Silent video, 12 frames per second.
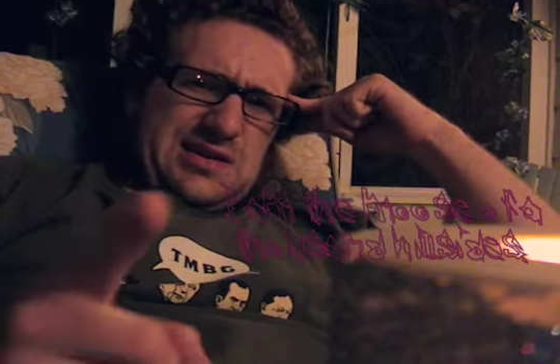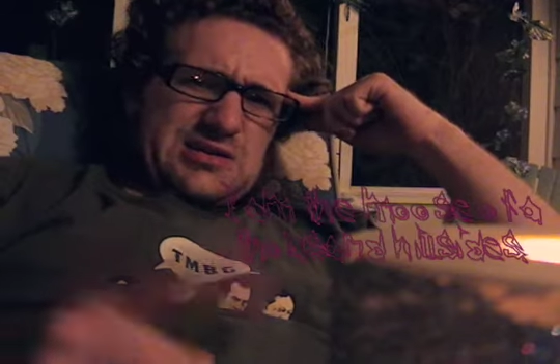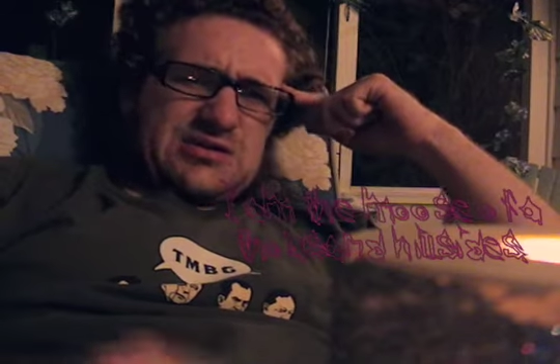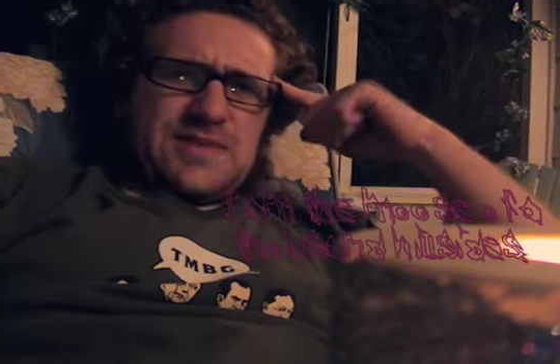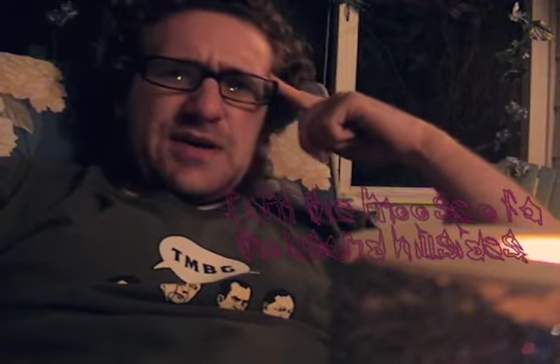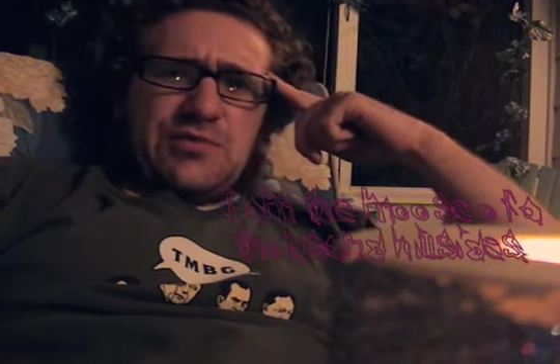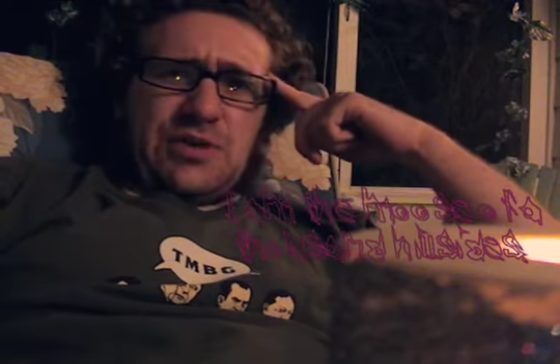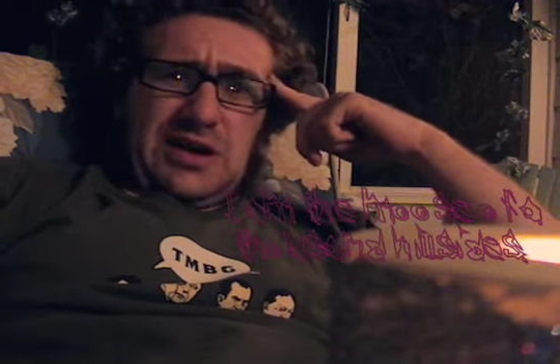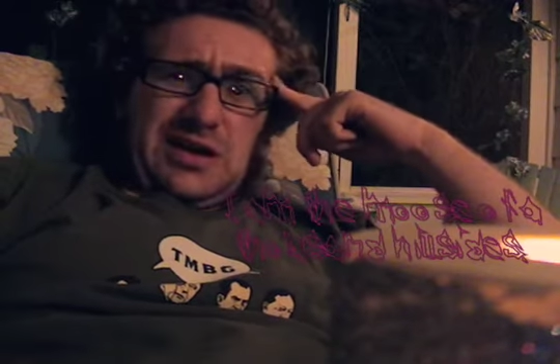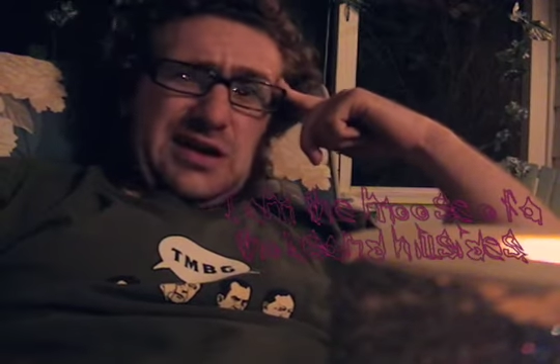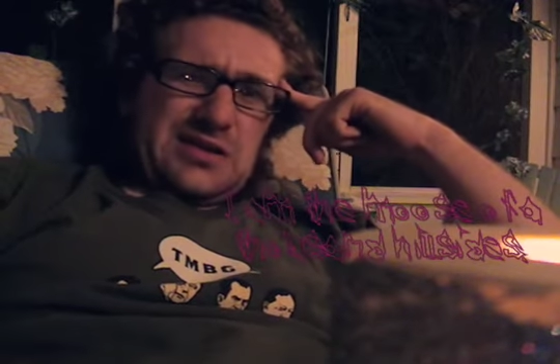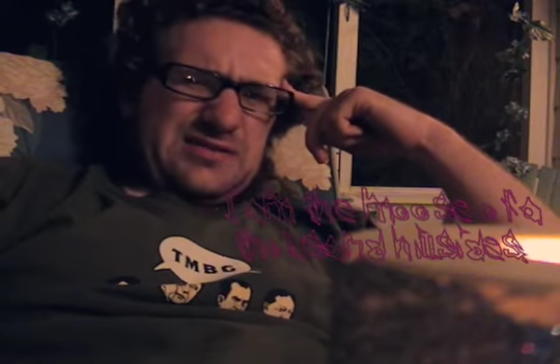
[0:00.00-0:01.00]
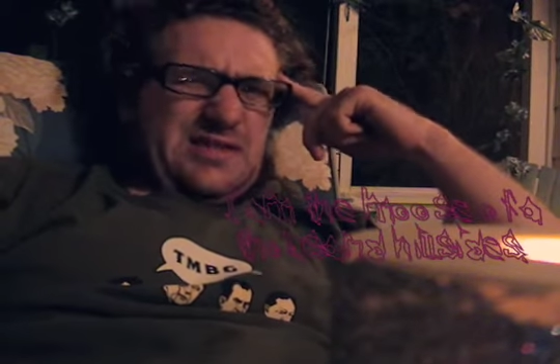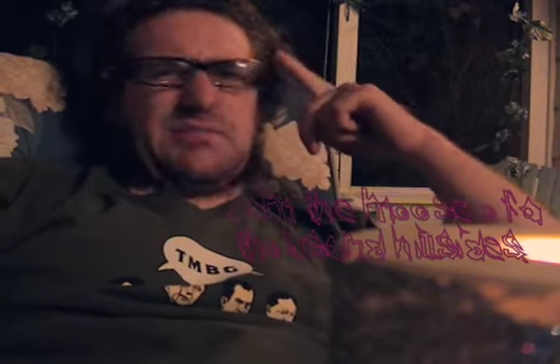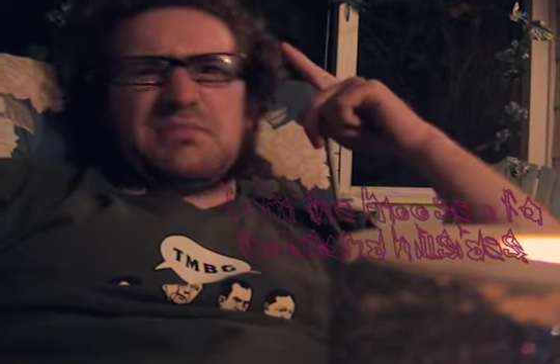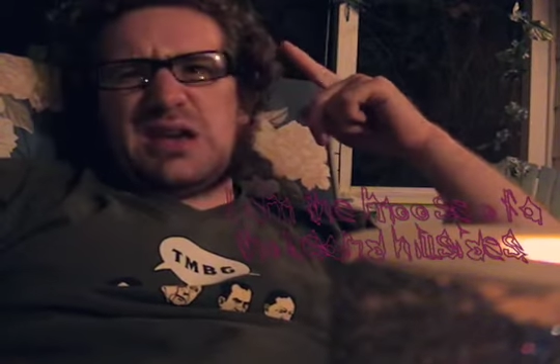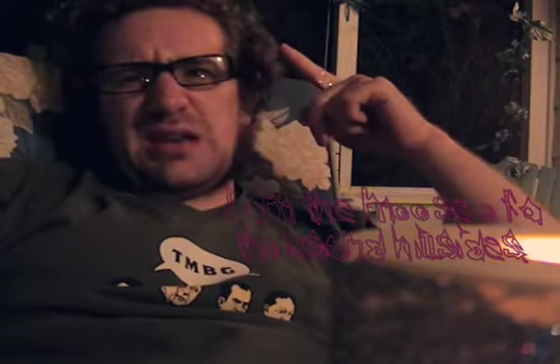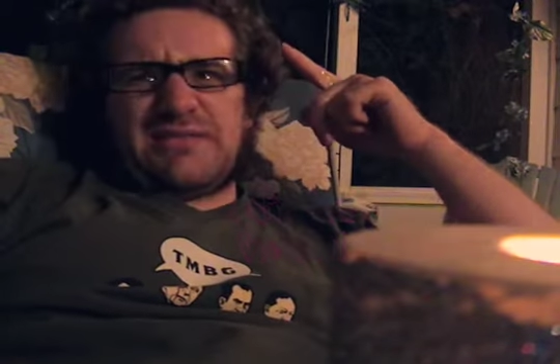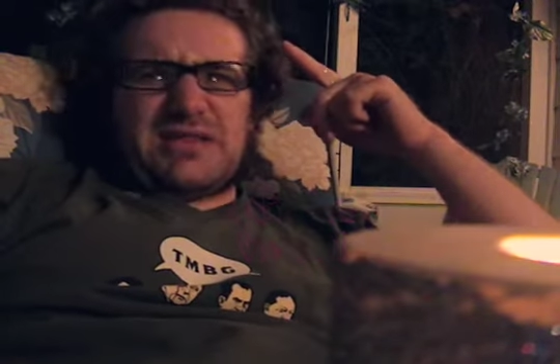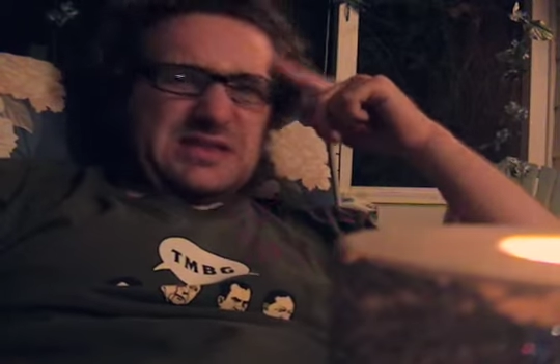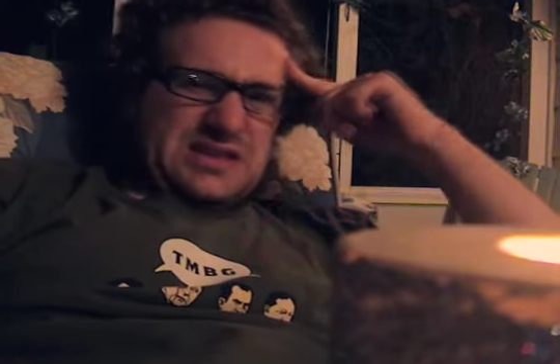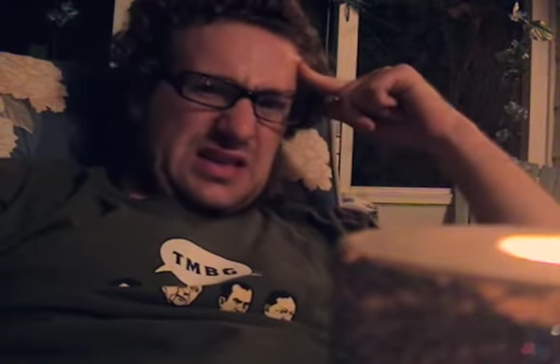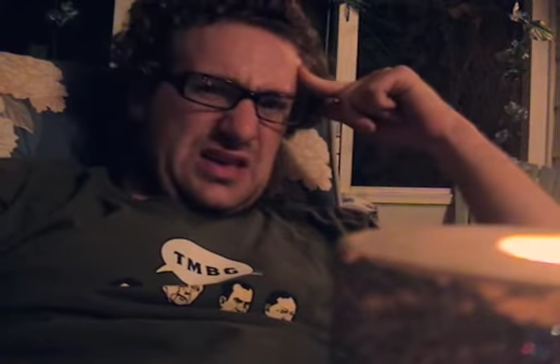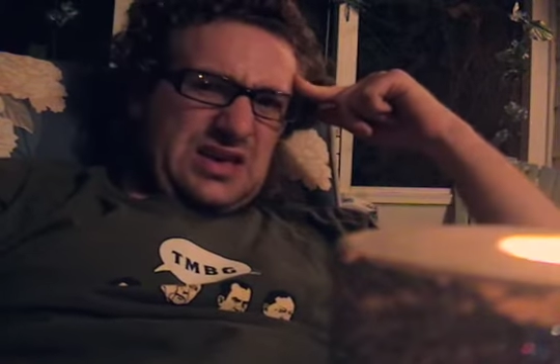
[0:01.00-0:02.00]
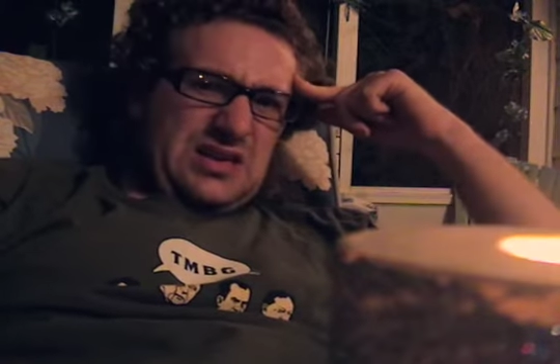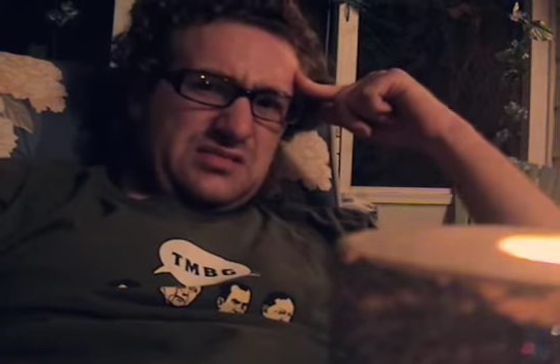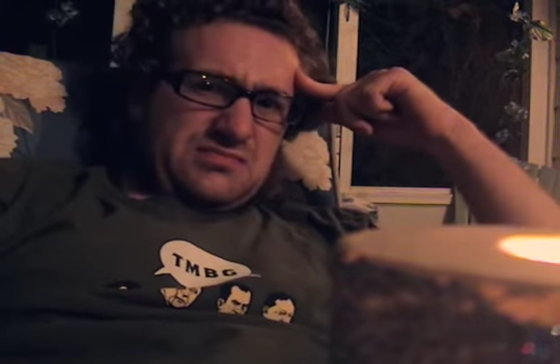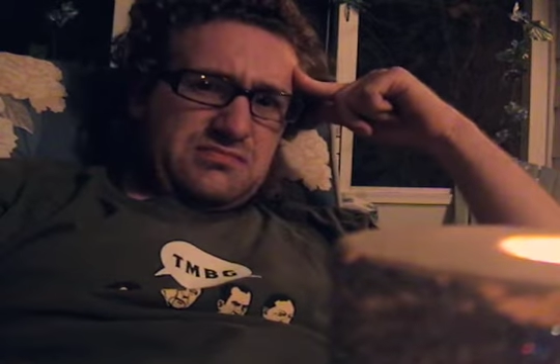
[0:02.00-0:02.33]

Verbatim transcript: How's about we get on to the meat of this thing?